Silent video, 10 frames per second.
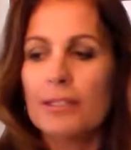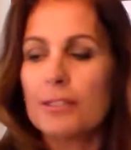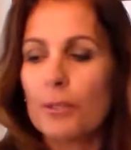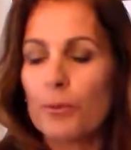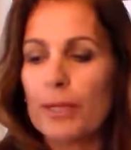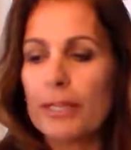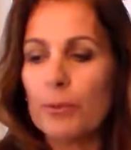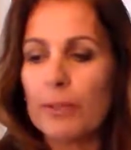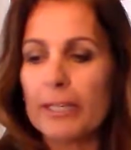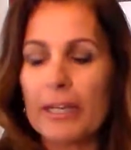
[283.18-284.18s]
So
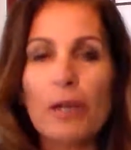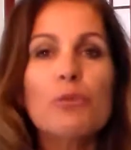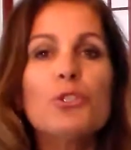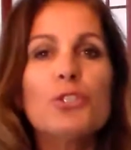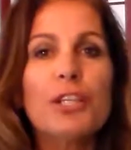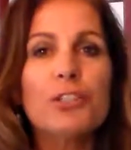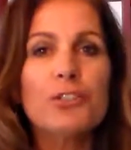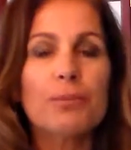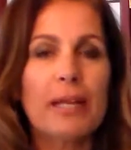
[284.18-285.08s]
anyway, I was shushed.